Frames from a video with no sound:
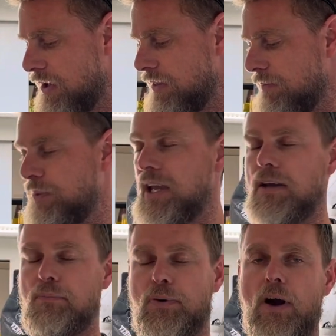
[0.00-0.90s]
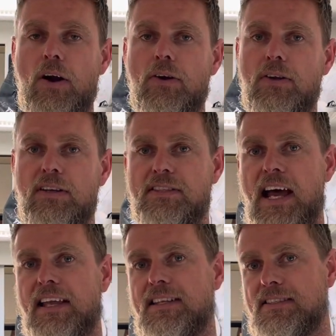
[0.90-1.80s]
The BM Pro can
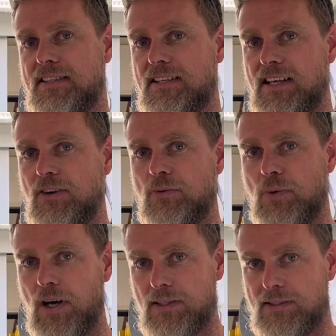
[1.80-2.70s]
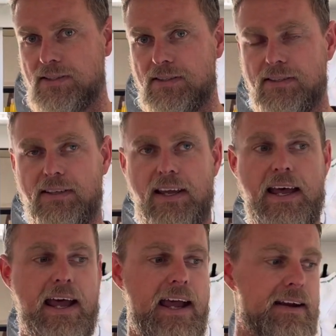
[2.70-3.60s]
take in 600 watts,
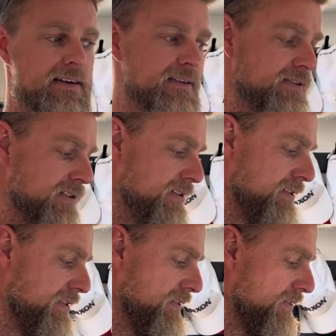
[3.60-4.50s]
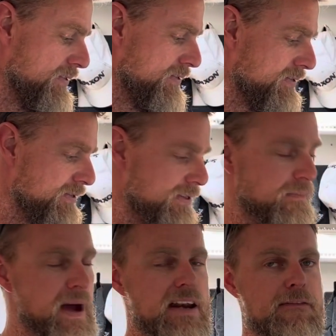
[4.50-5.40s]
and the
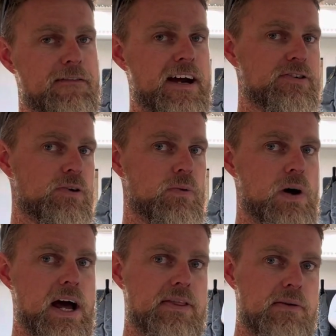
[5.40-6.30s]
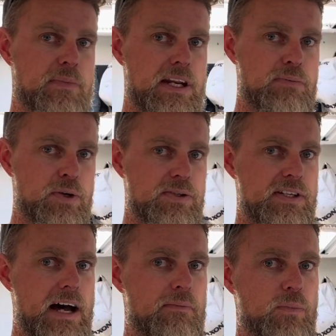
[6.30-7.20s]
manufacturer wired the Mini Boost
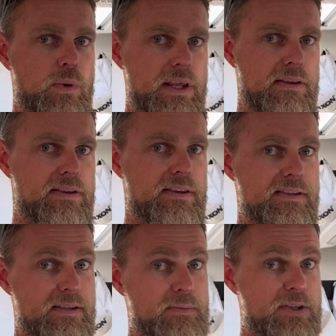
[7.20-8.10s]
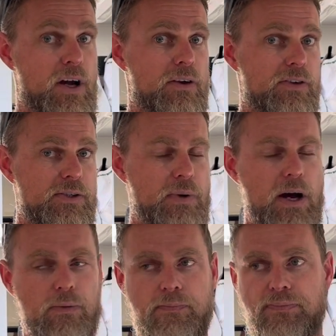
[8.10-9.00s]
up with some solar as well.